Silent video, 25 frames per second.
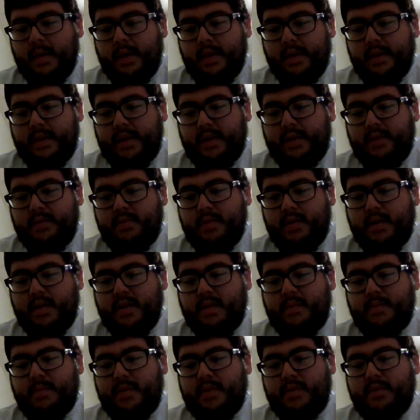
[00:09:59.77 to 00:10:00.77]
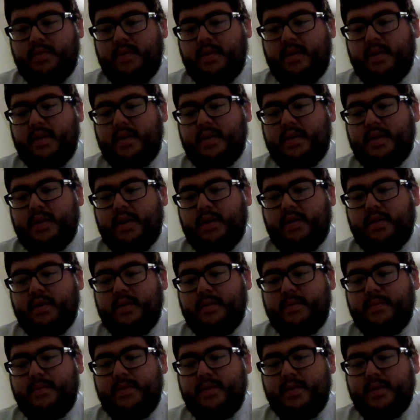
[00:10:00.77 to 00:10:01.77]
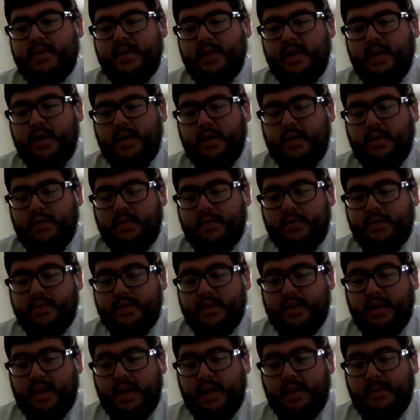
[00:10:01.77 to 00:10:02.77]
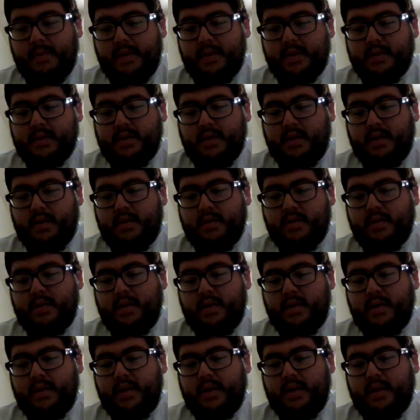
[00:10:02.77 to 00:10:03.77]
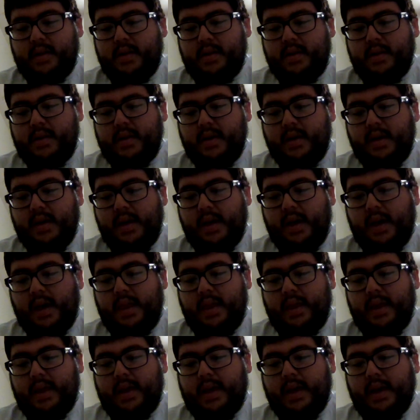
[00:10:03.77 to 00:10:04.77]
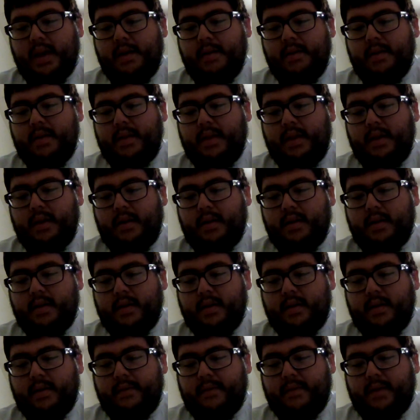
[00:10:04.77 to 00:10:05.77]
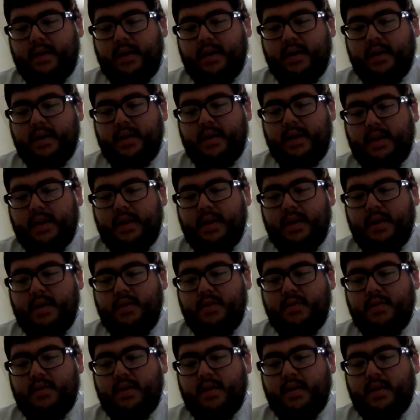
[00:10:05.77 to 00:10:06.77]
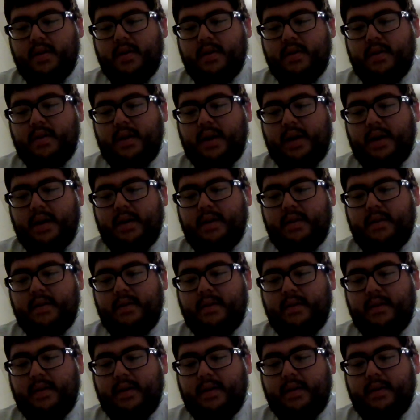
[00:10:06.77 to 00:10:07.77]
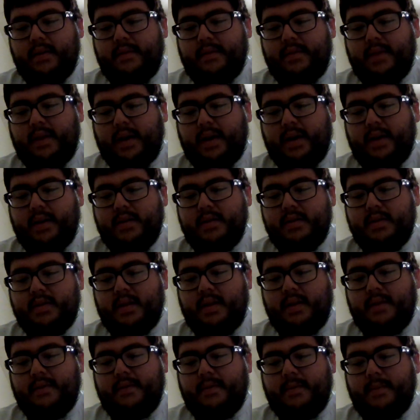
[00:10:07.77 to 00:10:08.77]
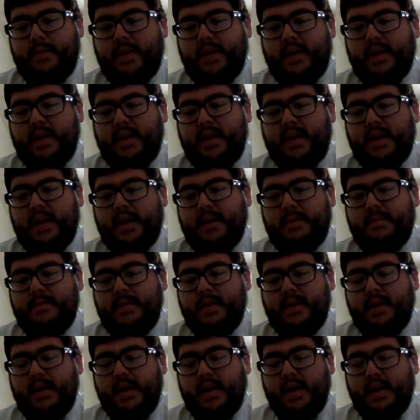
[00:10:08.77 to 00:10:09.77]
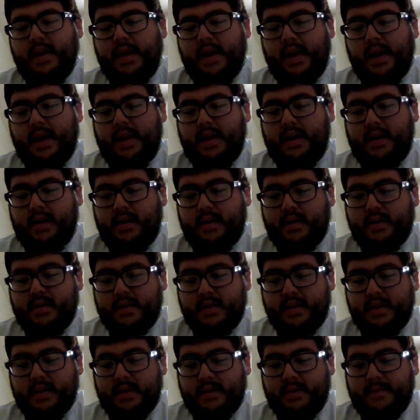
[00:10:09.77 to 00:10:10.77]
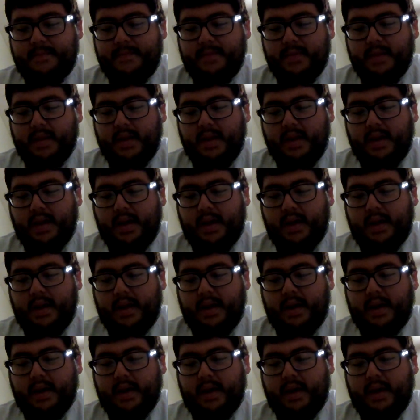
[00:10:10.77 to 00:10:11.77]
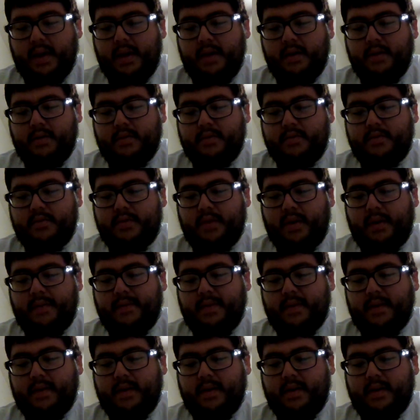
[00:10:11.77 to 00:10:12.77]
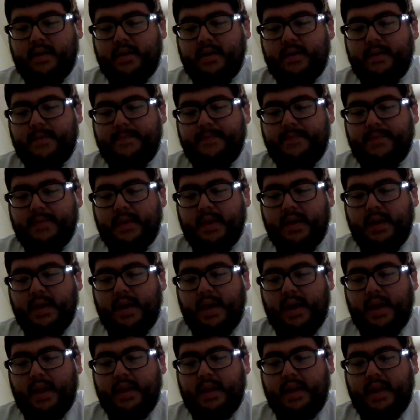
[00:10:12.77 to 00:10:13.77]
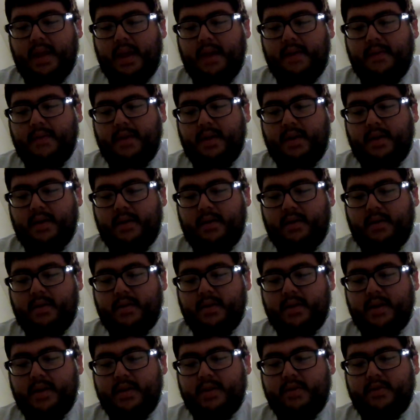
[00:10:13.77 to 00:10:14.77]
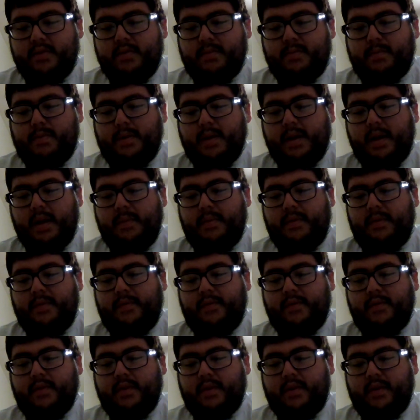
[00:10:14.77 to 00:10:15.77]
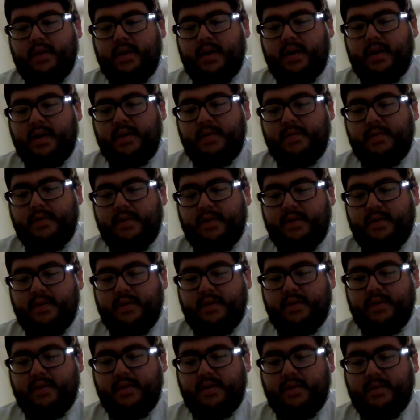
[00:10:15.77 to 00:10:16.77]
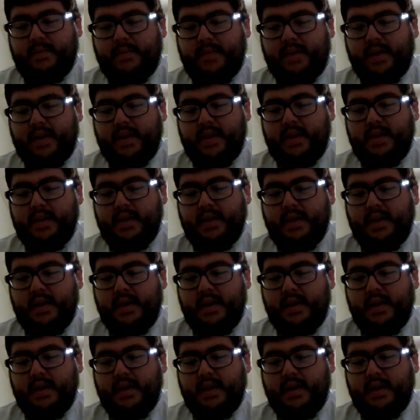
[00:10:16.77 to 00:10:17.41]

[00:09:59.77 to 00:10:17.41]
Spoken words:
that dwelleth between the cherubs, whose name is called on it. And they carried the ark of God a new cart out of the house of Abinadab, and Uzzah and Ahio drave the cart. And David and all Israel played before God with all their might,